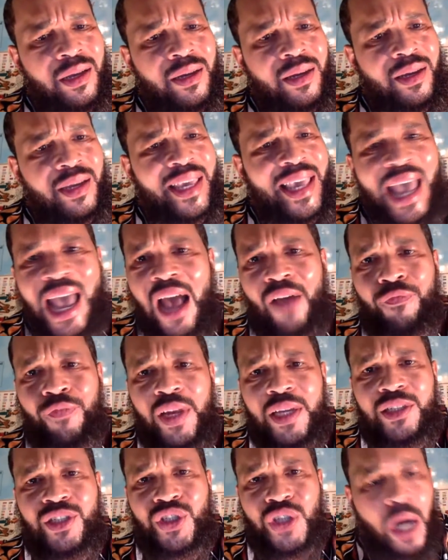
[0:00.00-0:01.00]

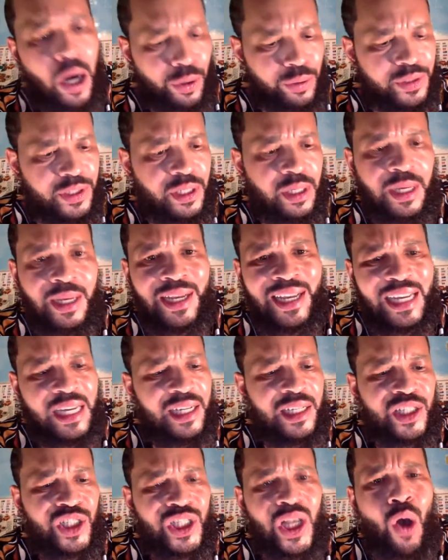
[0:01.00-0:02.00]
Catholic Church
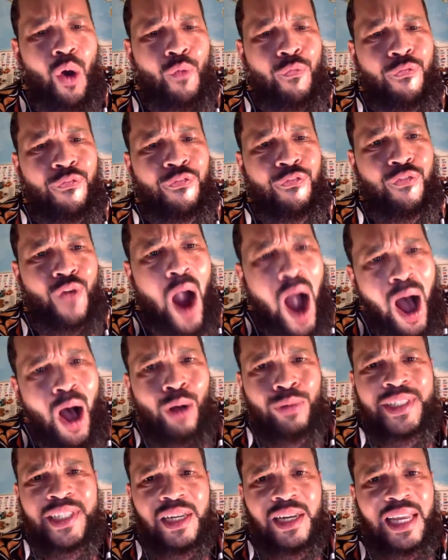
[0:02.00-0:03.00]
is so
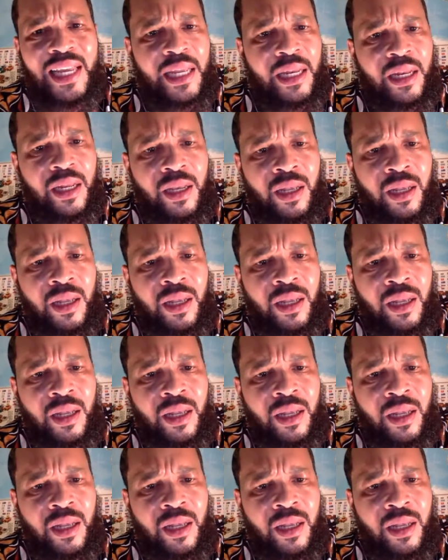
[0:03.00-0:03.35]
fraudulent?